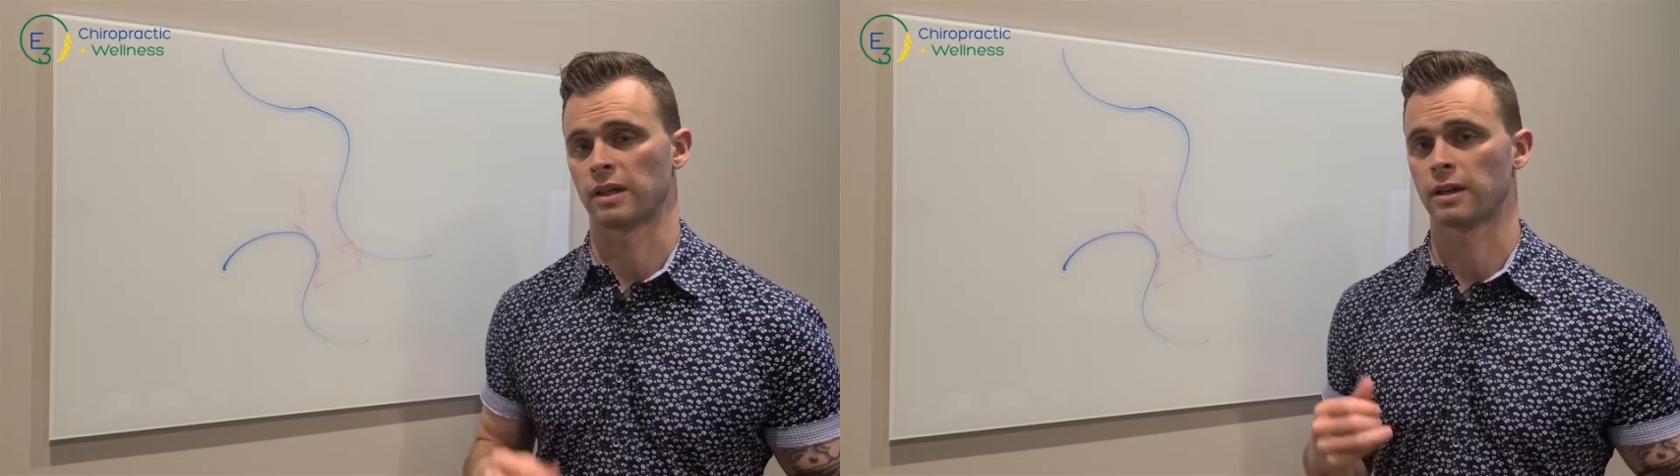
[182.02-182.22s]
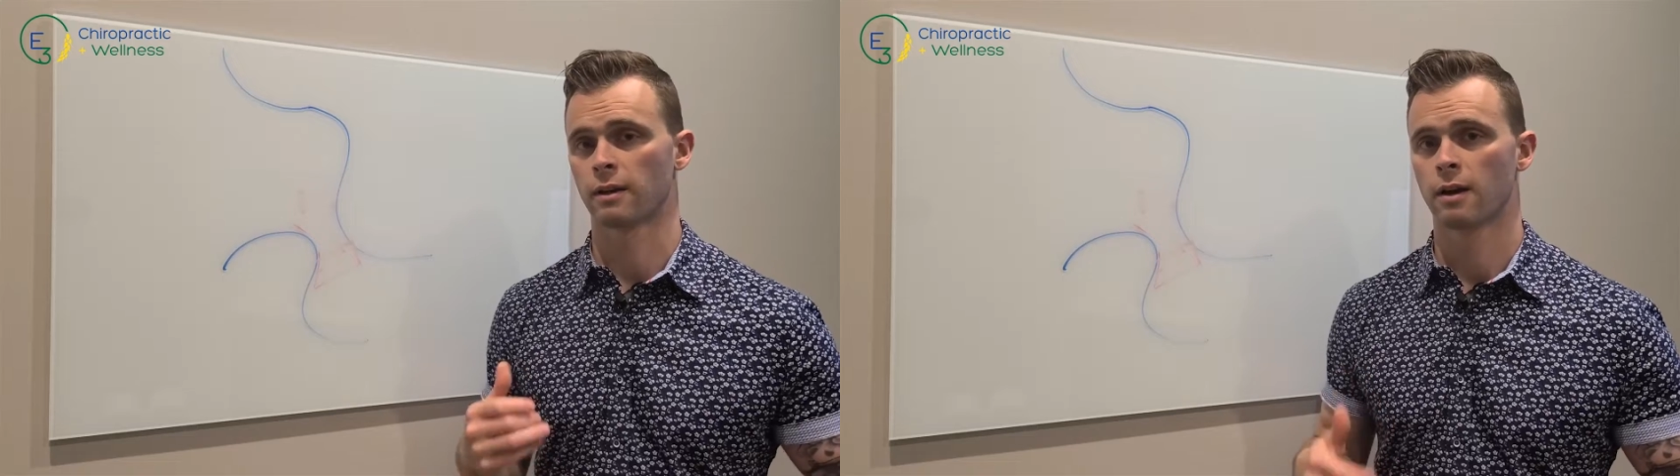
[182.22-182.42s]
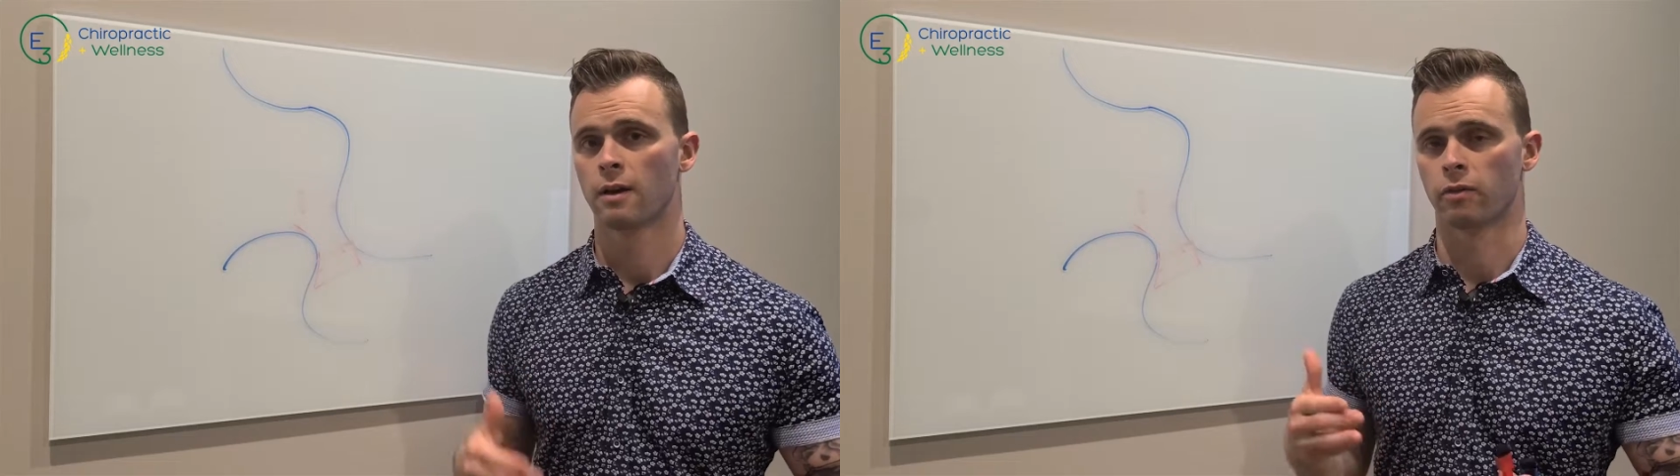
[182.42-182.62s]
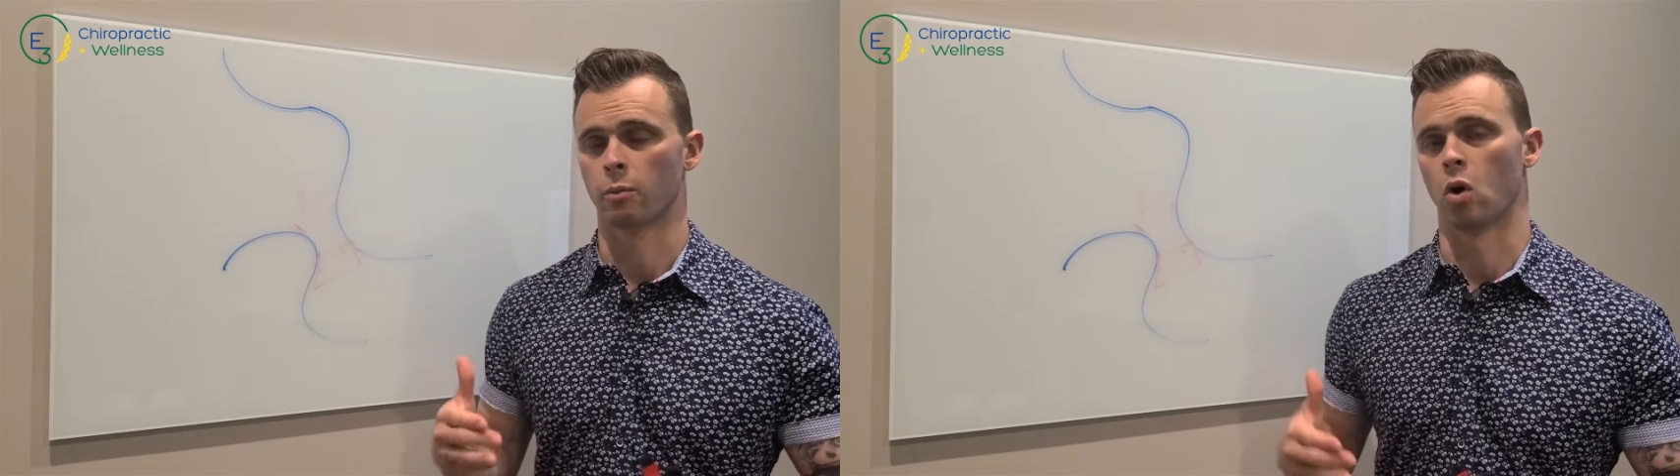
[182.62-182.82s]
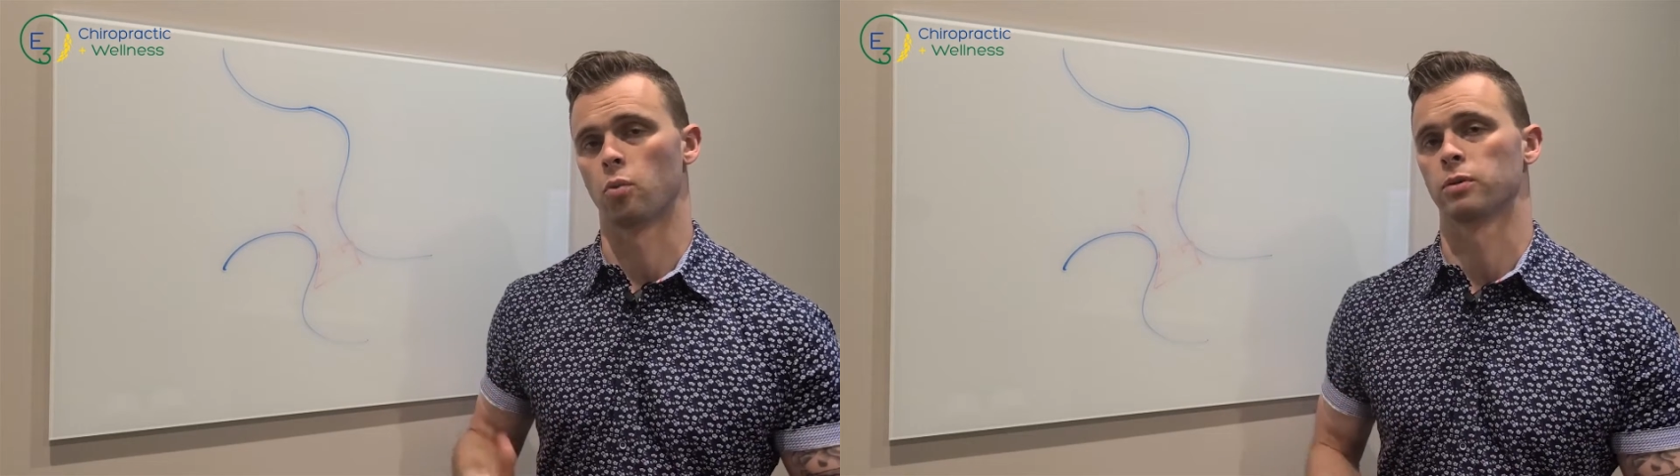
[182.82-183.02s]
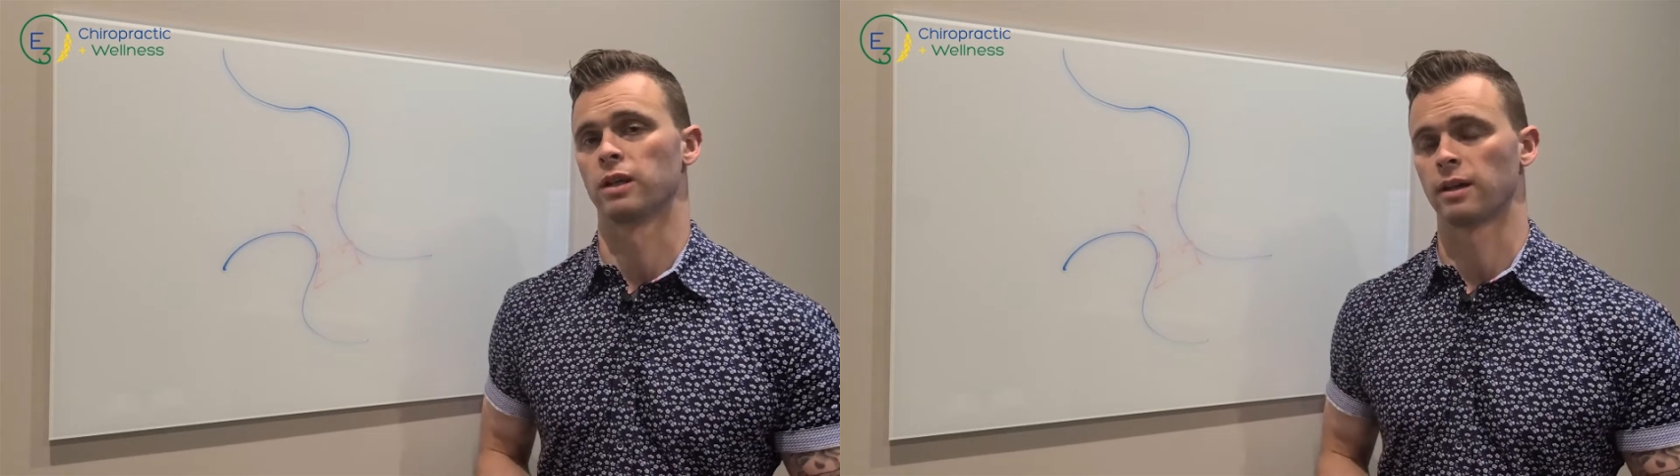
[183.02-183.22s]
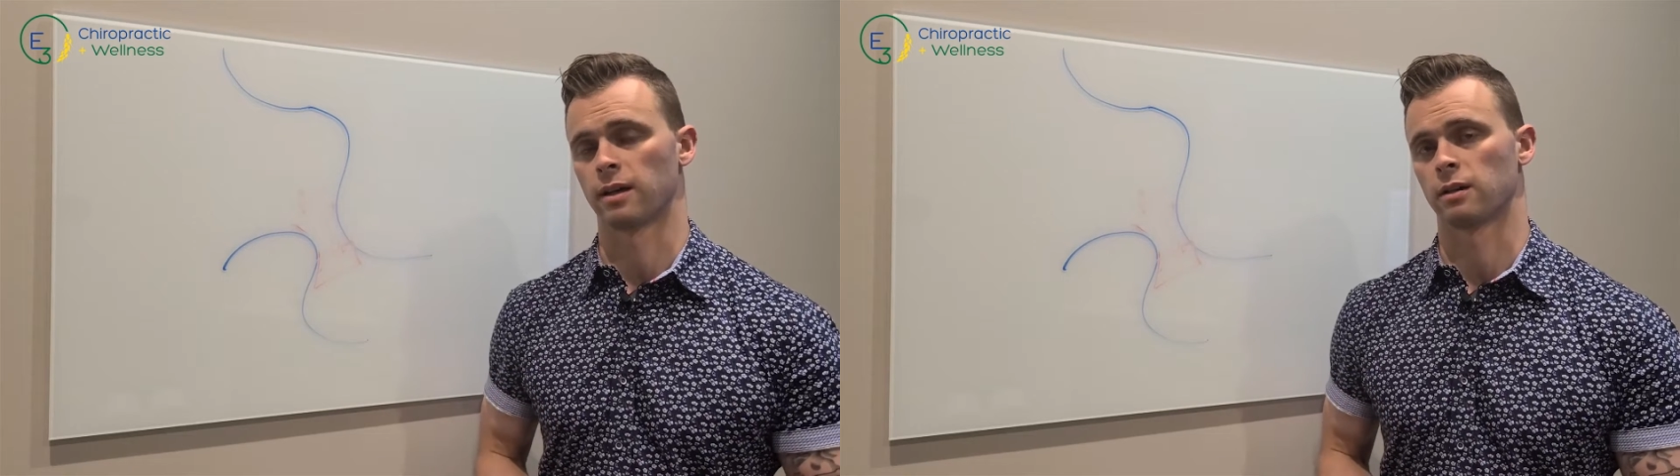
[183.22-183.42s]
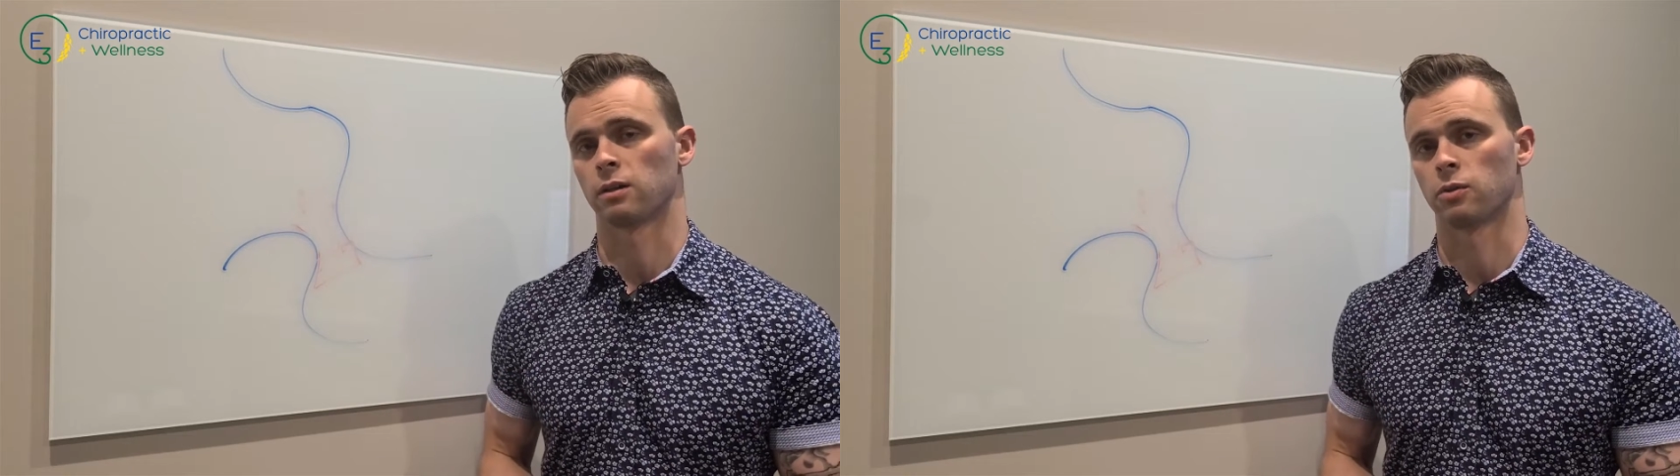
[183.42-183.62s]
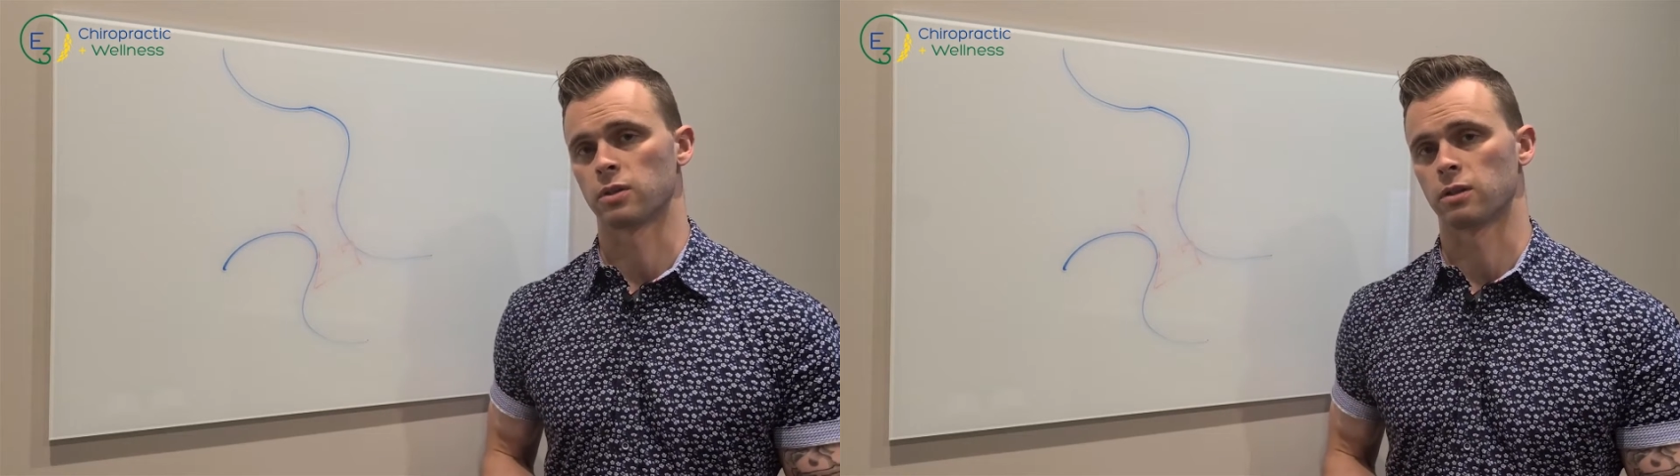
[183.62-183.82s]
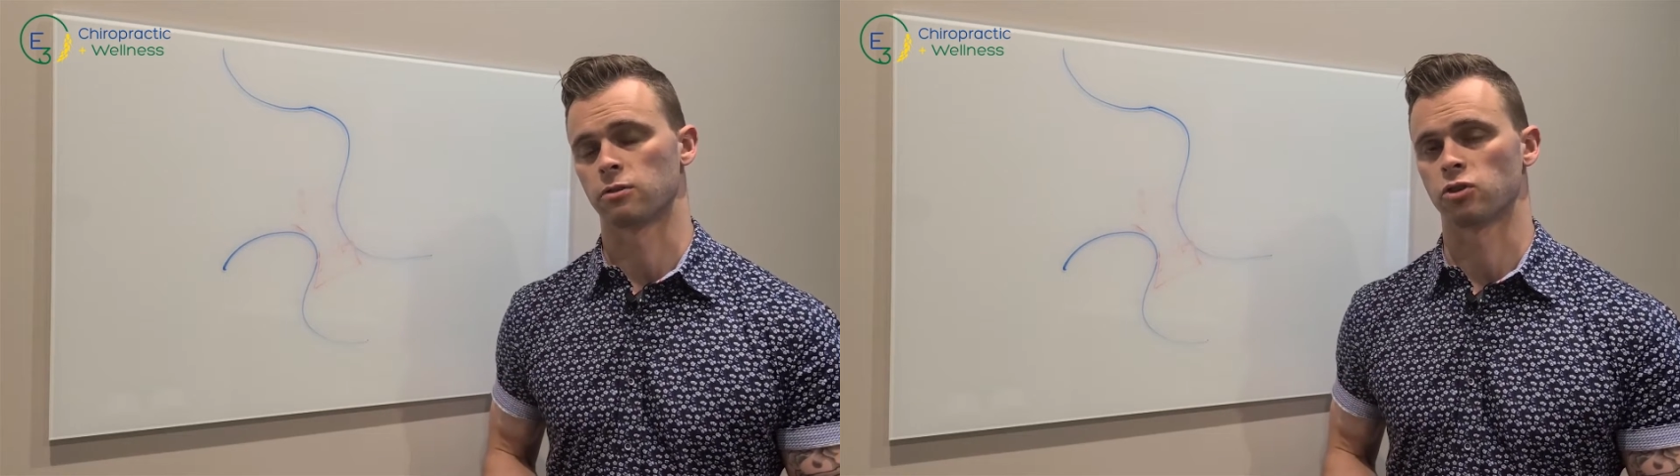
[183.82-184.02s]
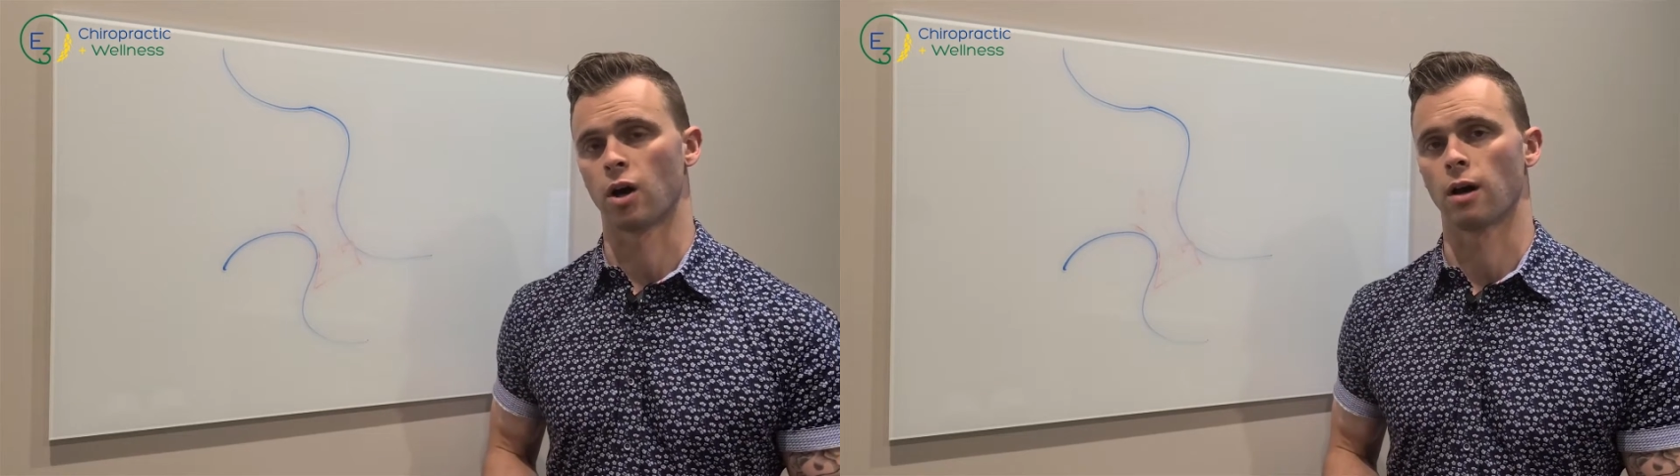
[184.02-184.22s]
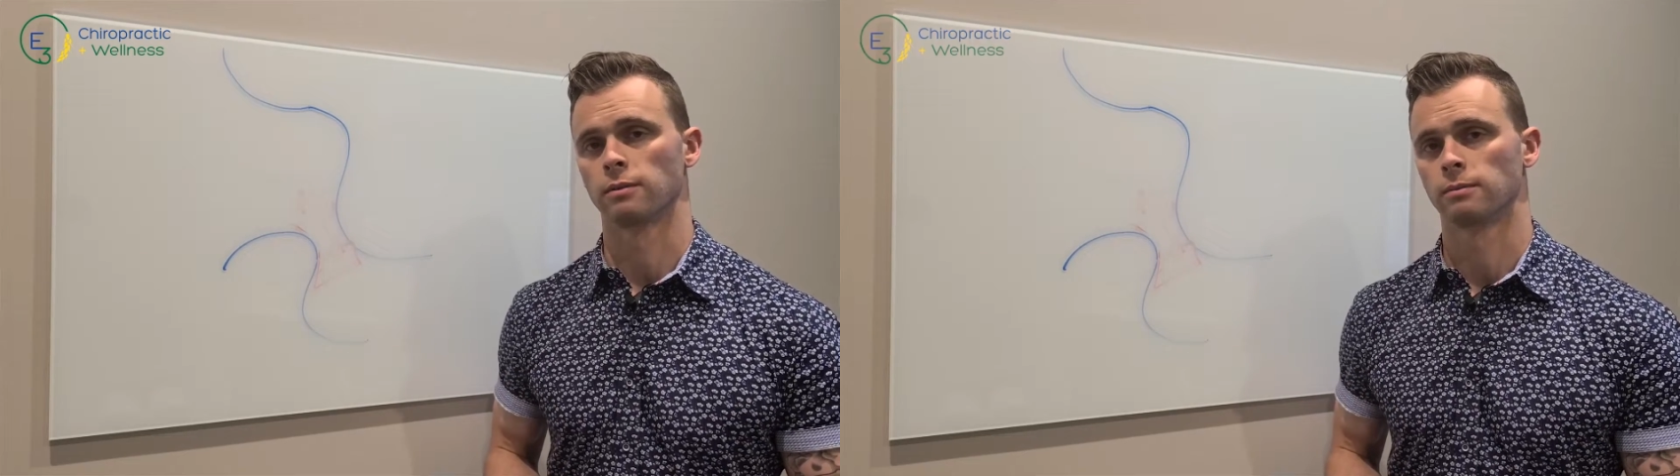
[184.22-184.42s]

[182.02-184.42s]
click from opening and closing your jaw.